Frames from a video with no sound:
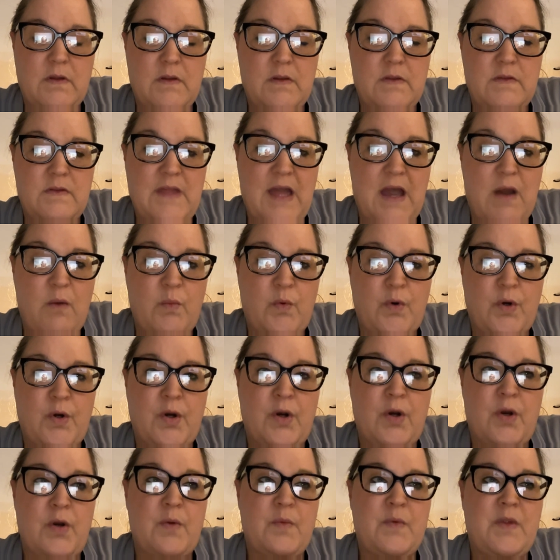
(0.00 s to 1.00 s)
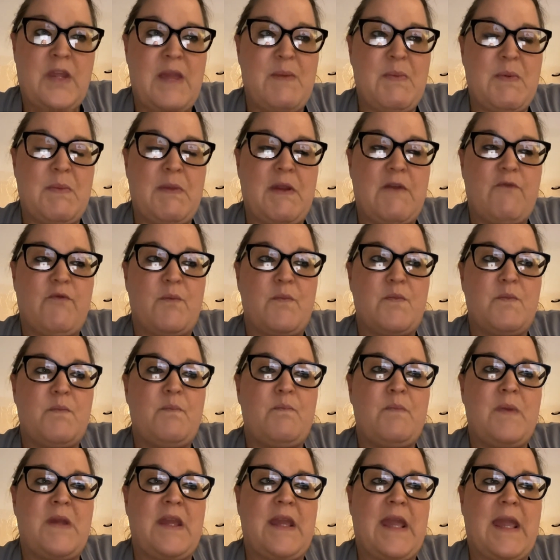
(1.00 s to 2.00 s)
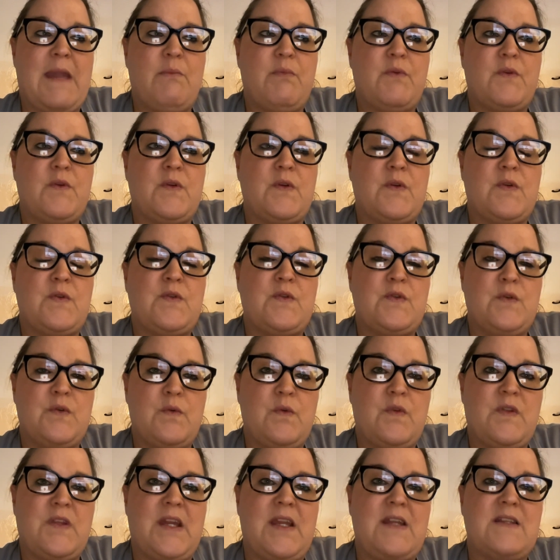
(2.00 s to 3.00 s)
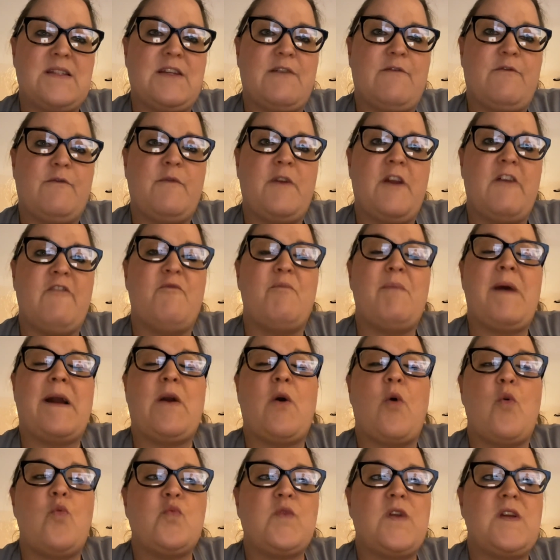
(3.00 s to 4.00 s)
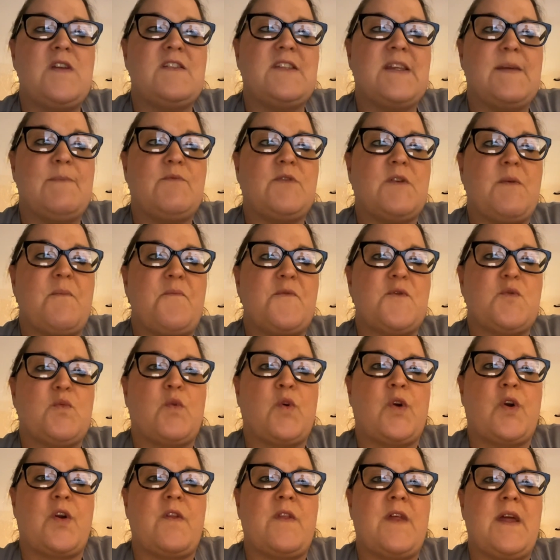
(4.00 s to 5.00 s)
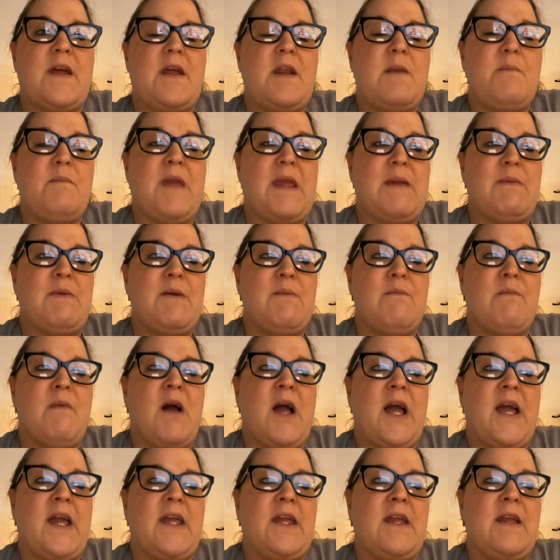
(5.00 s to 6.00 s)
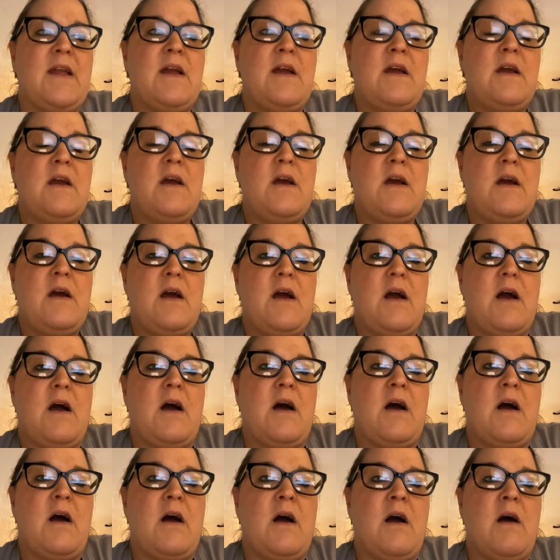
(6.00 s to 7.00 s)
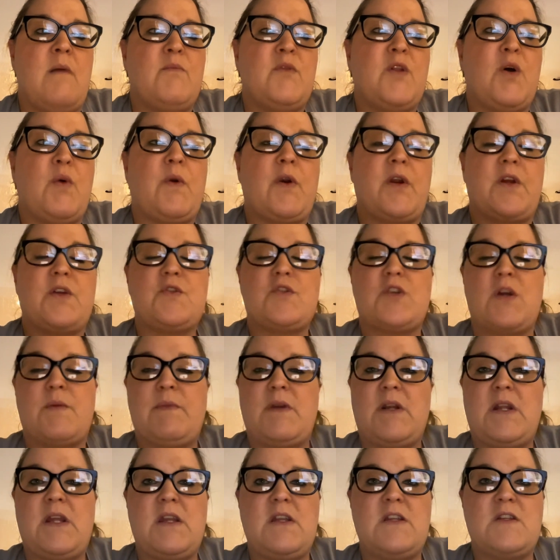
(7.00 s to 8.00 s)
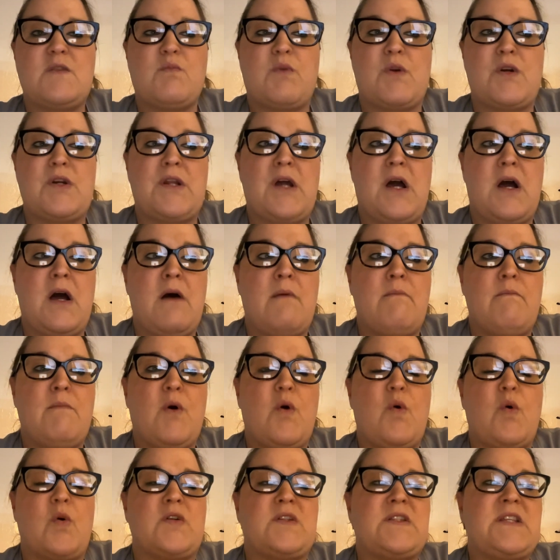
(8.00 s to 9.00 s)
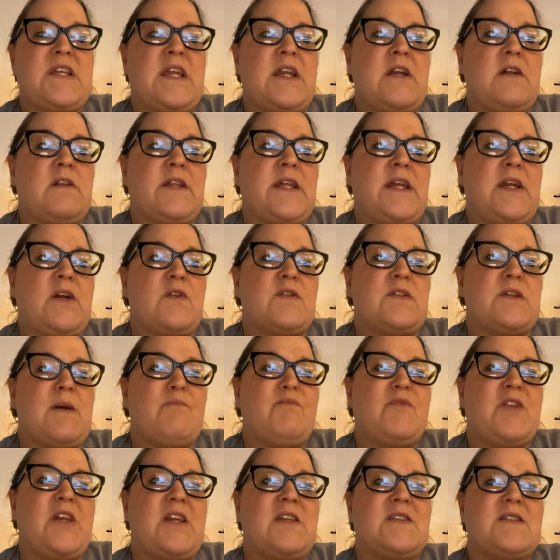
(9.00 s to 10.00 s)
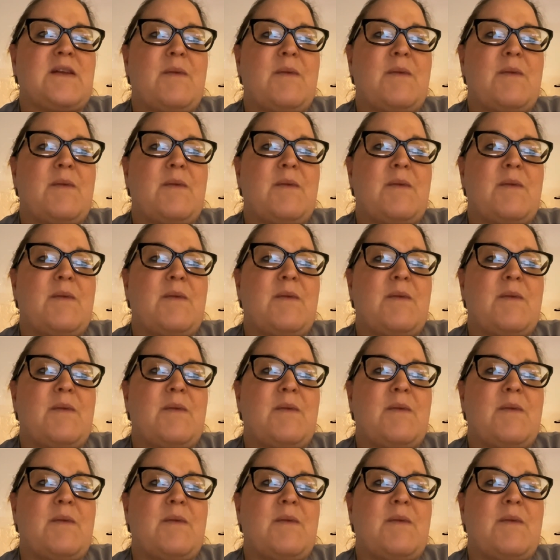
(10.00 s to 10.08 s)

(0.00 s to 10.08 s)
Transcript: that were keeping me from being able to do things. If my only symptoms were that maybe my lower extremities were numb or tingling or something